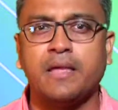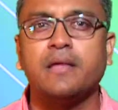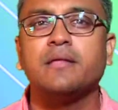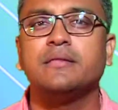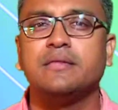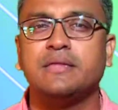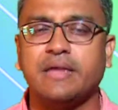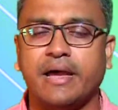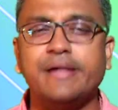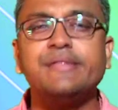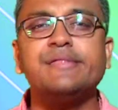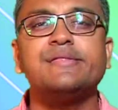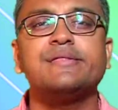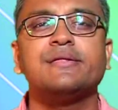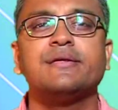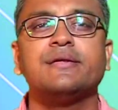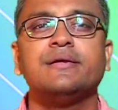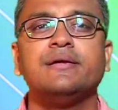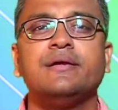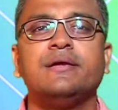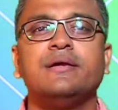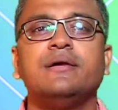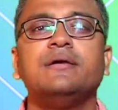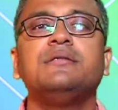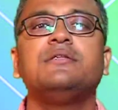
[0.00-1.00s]
Thus,
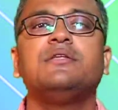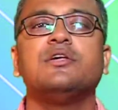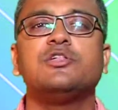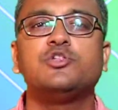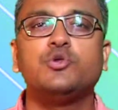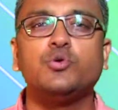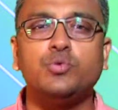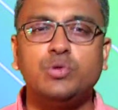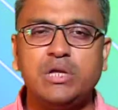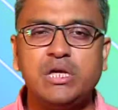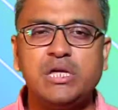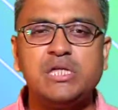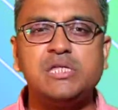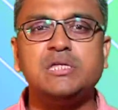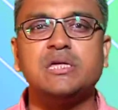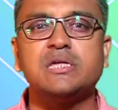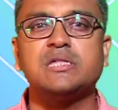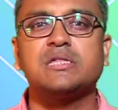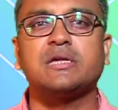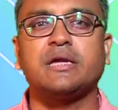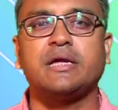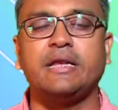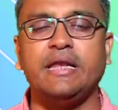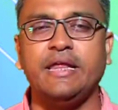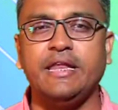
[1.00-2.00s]
the
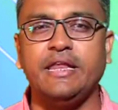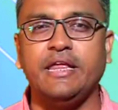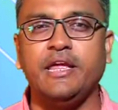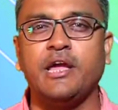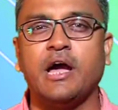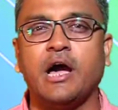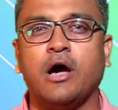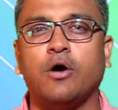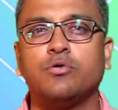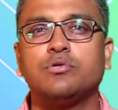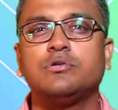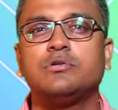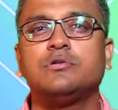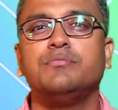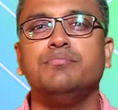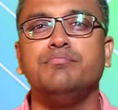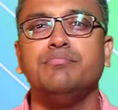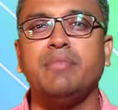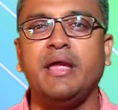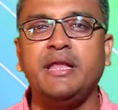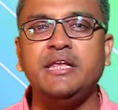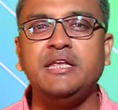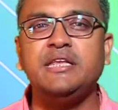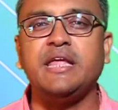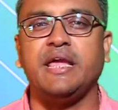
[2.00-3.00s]
judicious cleaning out
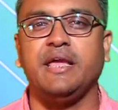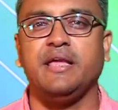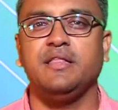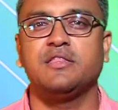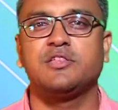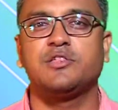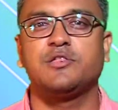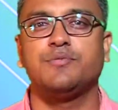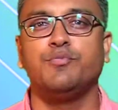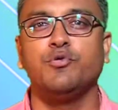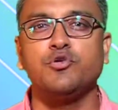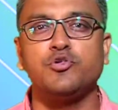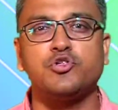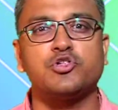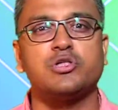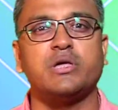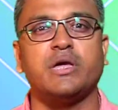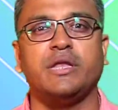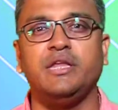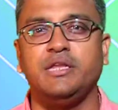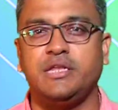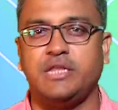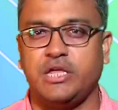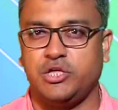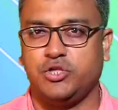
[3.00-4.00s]
maintains bush
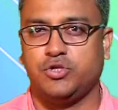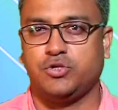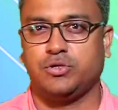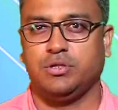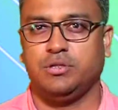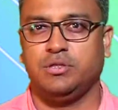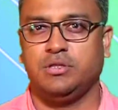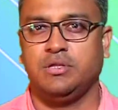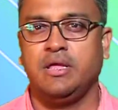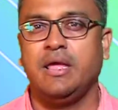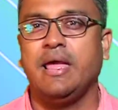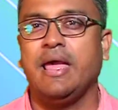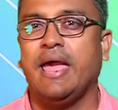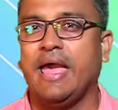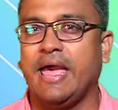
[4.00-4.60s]
sanitation